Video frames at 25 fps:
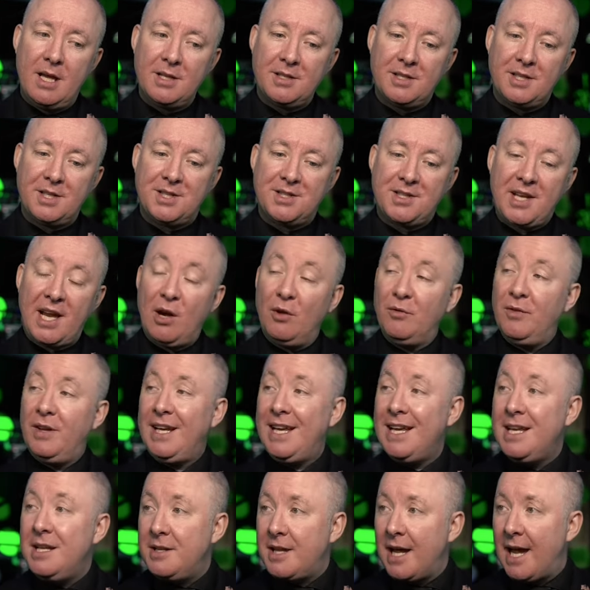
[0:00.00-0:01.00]
to stay on
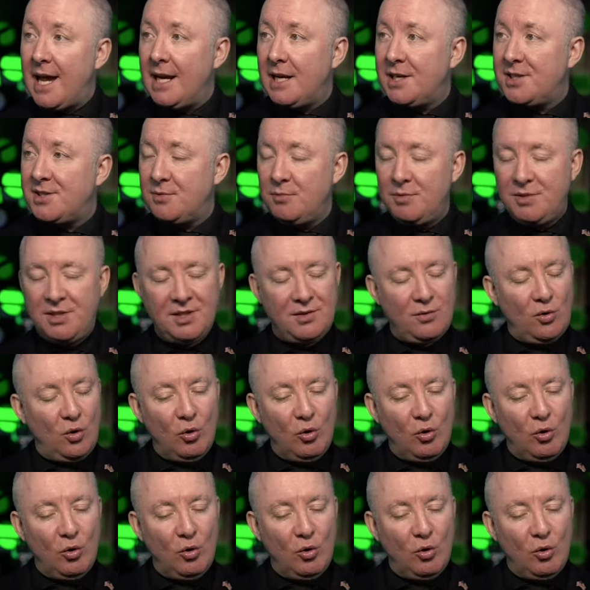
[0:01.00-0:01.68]
the index, which is